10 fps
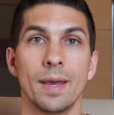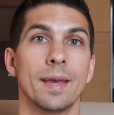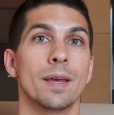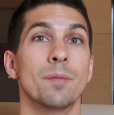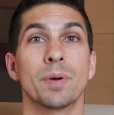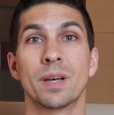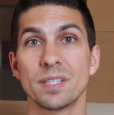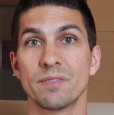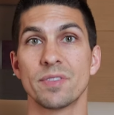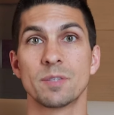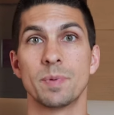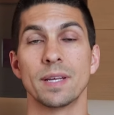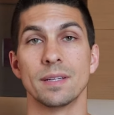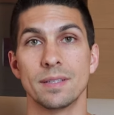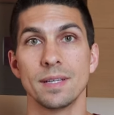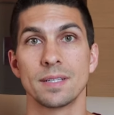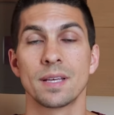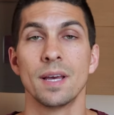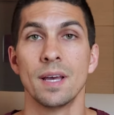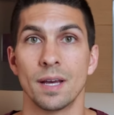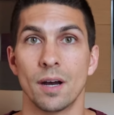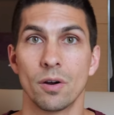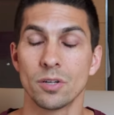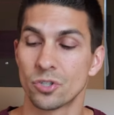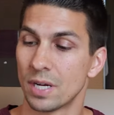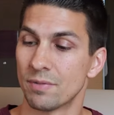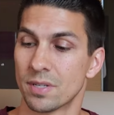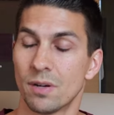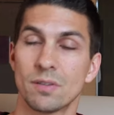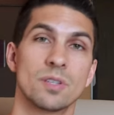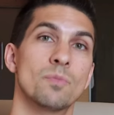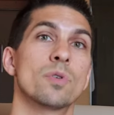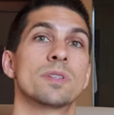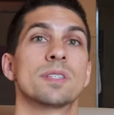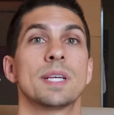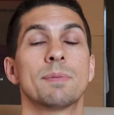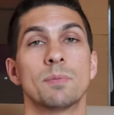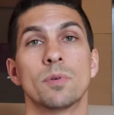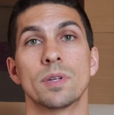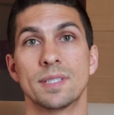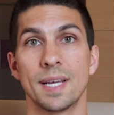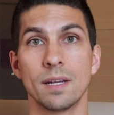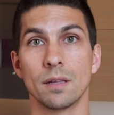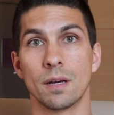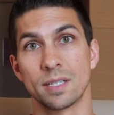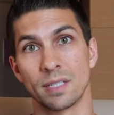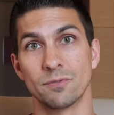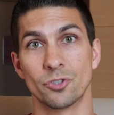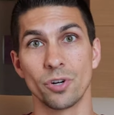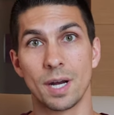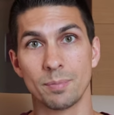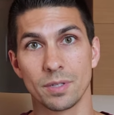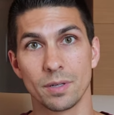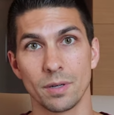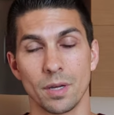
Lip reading: And because of the spinning disk, a hard drive is also more susceptible to data loss if dropped,